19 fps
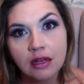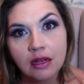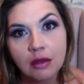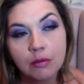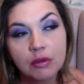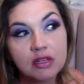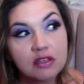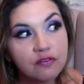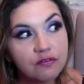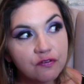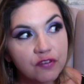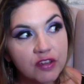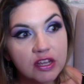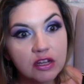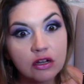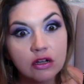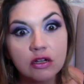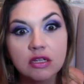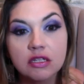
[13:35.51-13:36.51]
Because
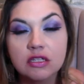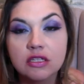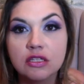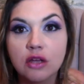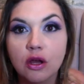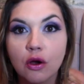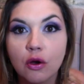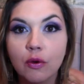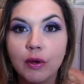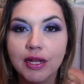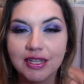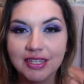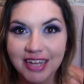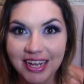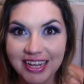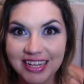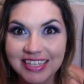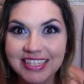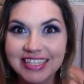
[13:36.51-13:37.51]
fear is so
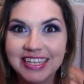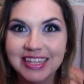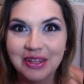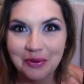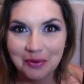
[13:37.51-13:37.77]
intense in the